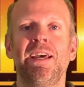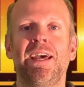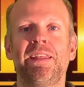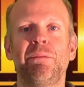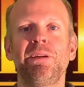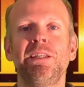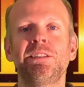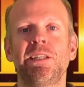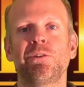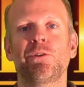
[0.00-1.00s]
and that
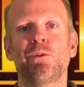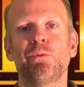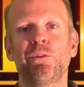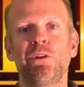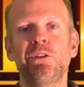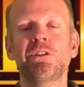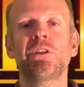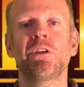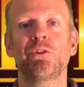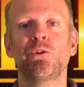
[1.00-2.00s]
means that you go first
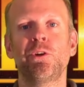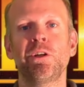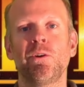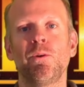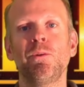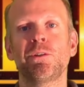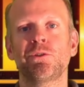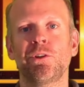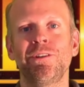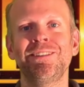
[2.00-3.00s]
during all the
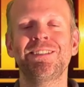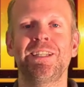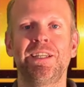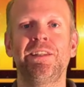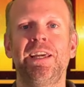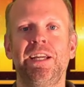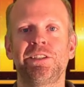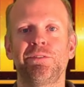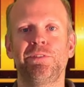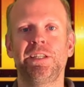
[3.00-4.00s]
turns in the
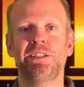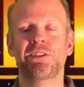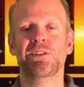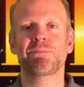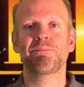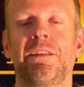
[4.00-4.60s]
action phase.